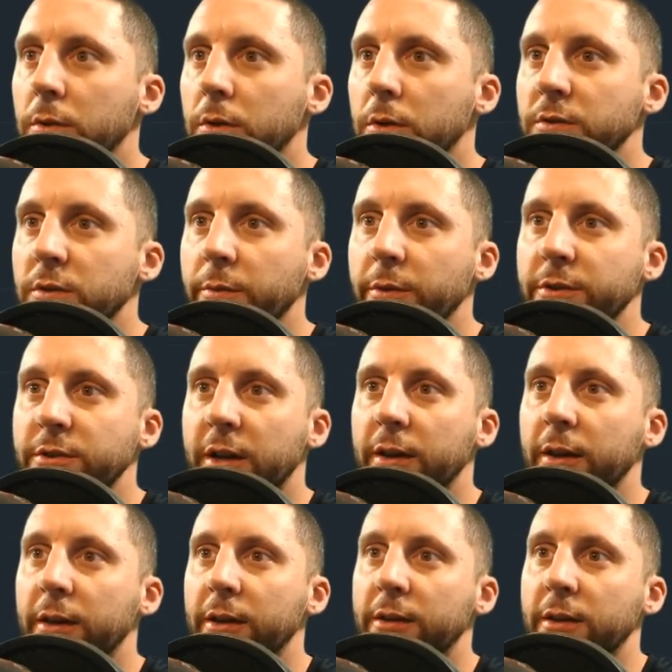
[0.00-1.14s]
For some reason,
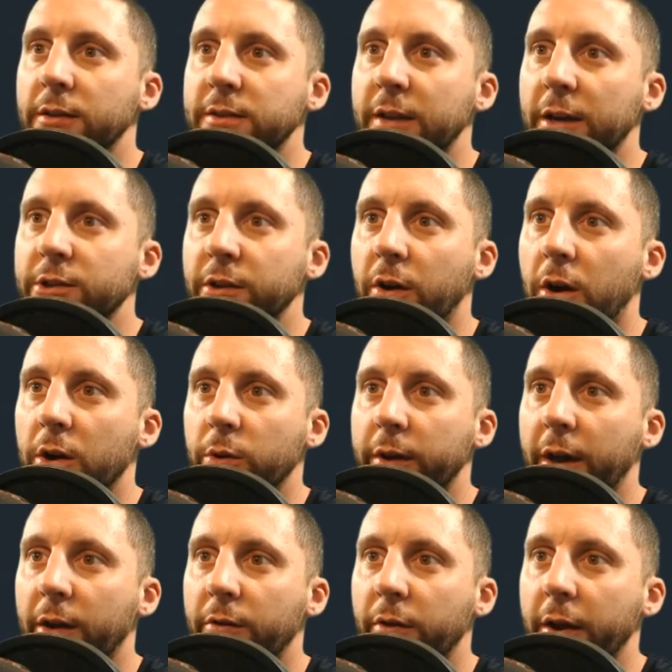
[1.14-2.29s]
it's actually
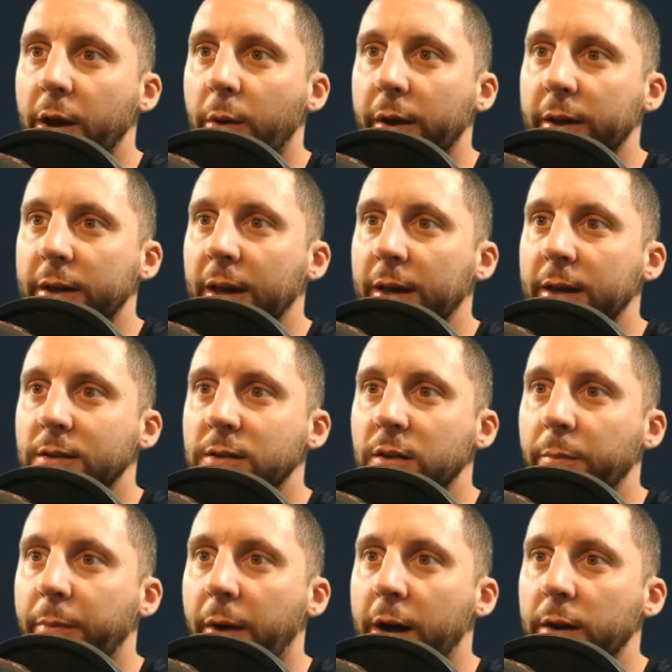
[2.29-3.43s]
AutoCAD right now. I can't get to the
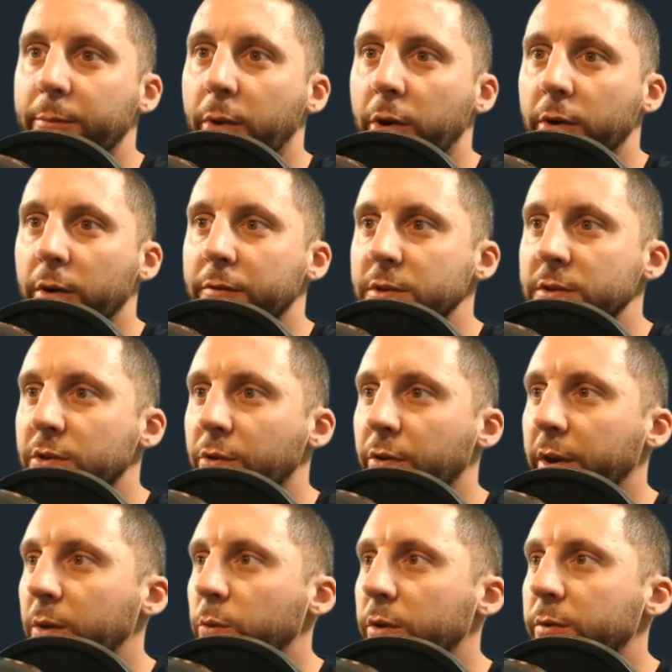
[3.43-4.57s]
bottom part of the
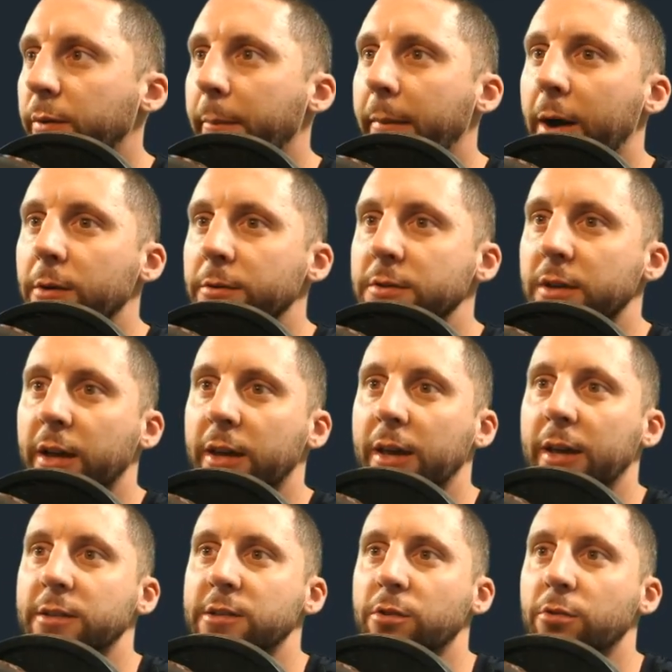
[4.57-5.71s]
screen with my mouse, and I can't
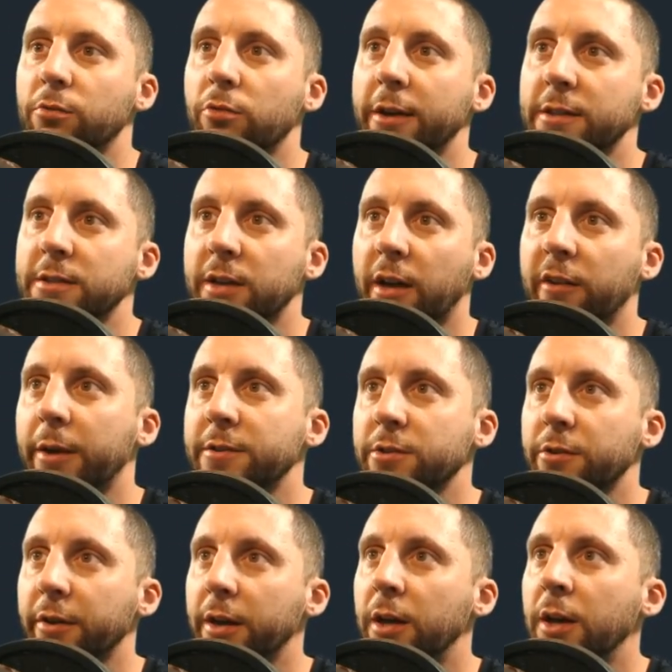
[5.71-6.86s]
get to the right side of my
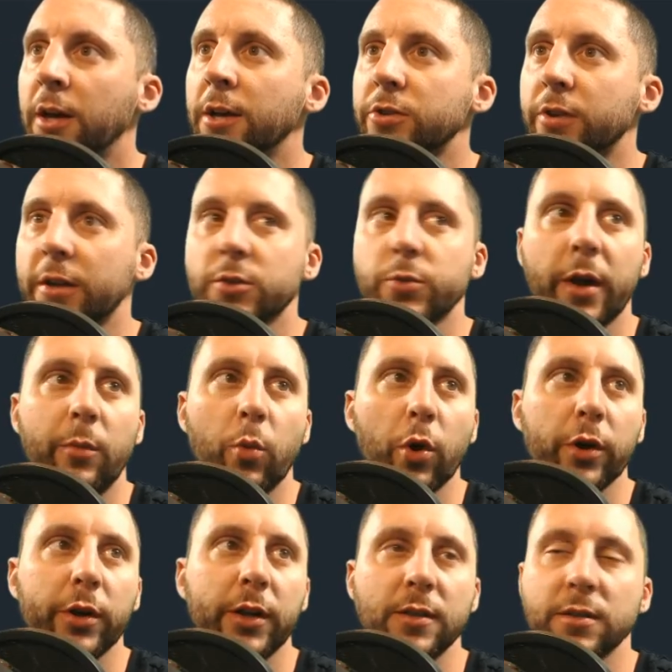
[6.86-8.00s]
screen. So that's why I'm
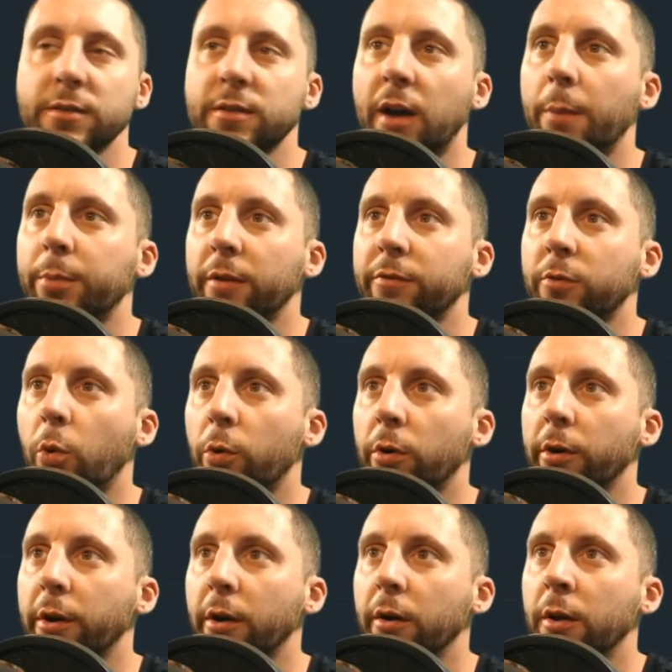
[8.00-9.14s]
working in this top left corner
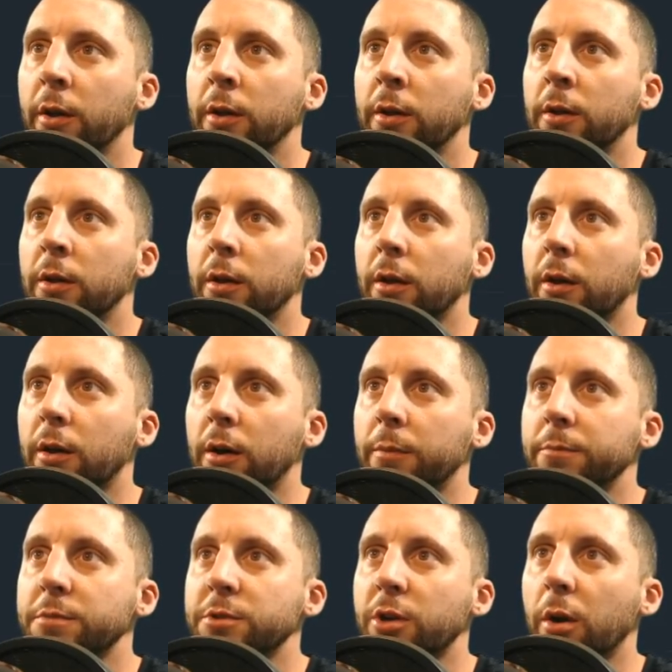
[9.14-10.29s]
here.
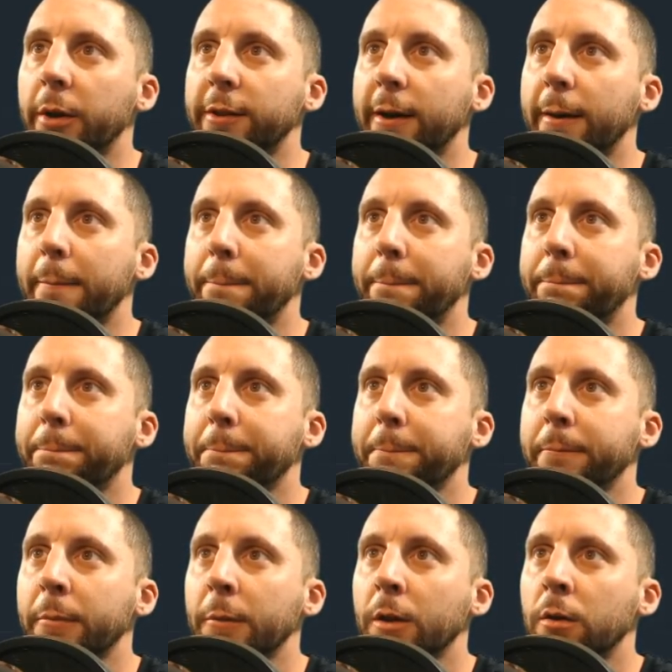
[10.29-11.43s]
Sorry about that.
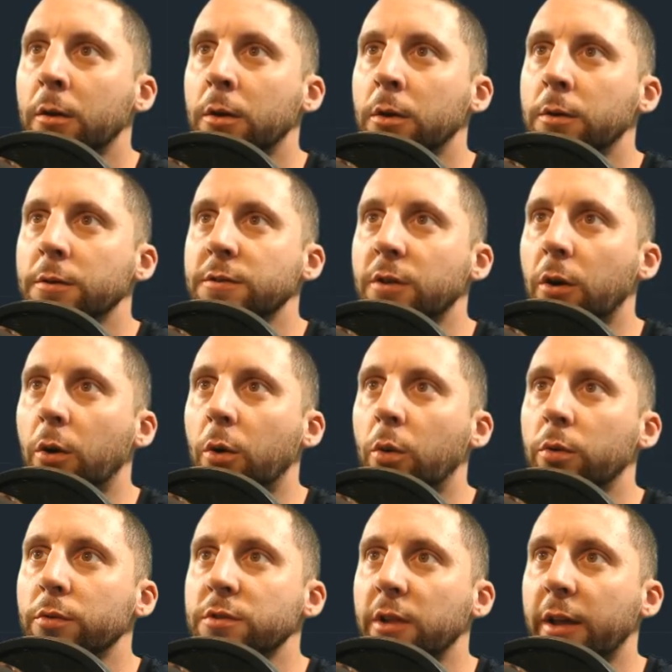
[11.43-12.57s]
So
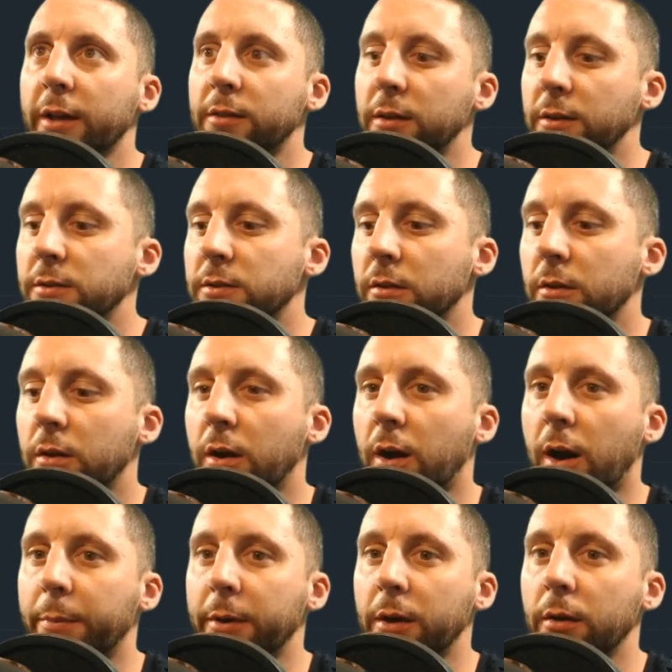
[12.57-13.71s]
select these,
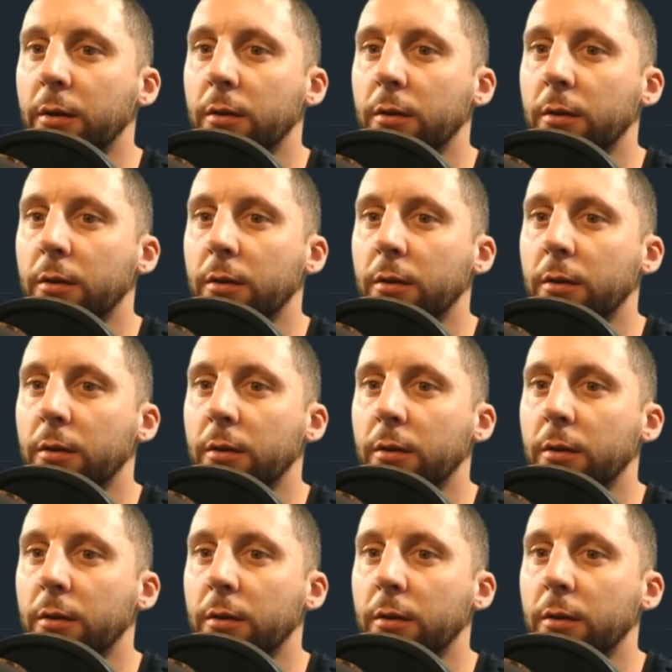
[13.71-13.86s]
copy,